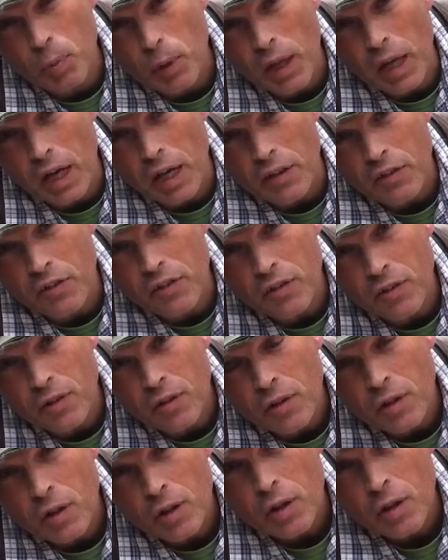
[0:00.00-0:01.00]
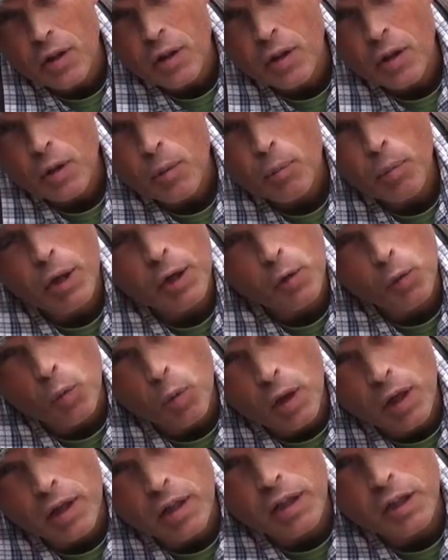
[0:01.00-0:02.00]
plus, but it
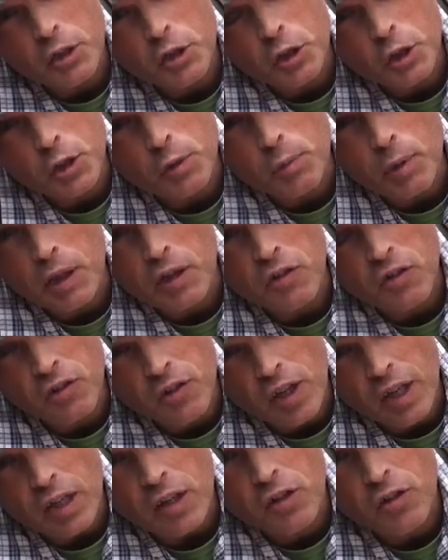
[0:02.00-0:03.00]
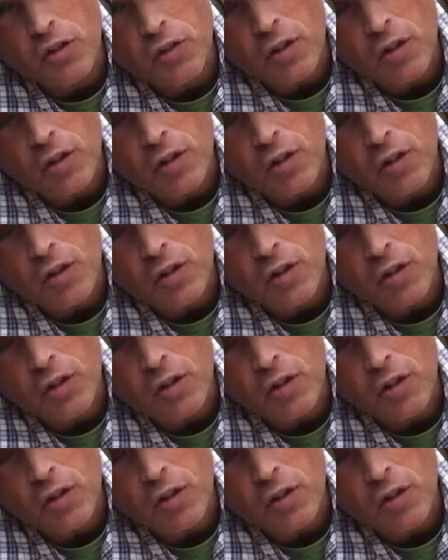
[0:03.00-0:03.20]
really should be 6